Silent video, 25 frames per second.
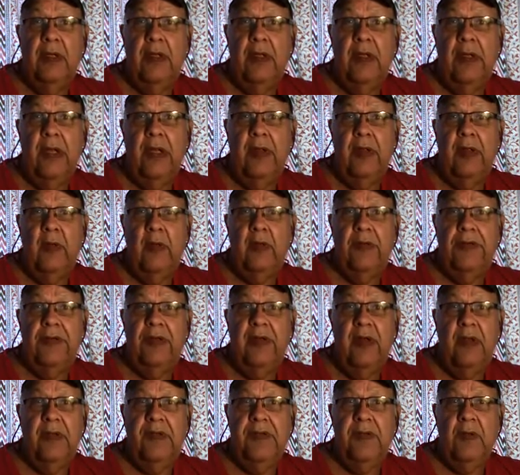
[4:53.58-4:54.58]
You know, there was
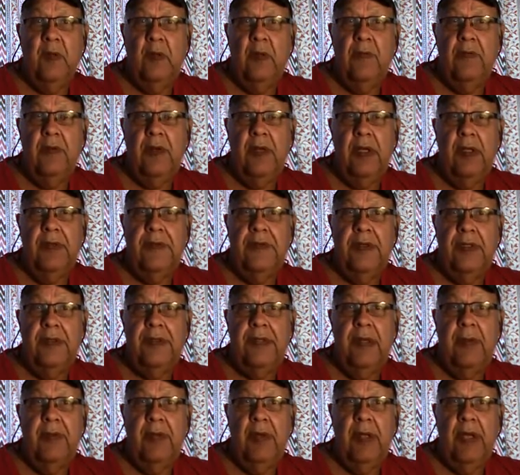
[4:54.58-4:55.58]
no sort of close
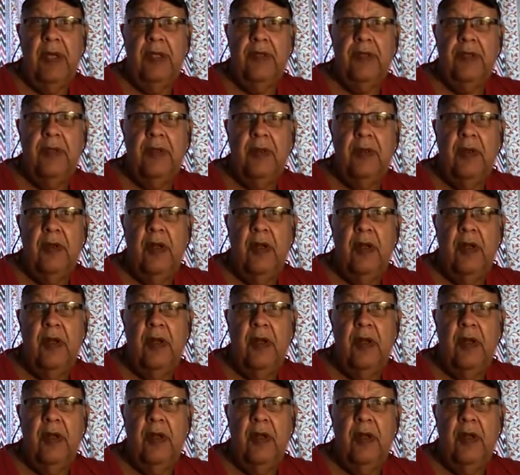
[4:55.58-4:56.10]
examination.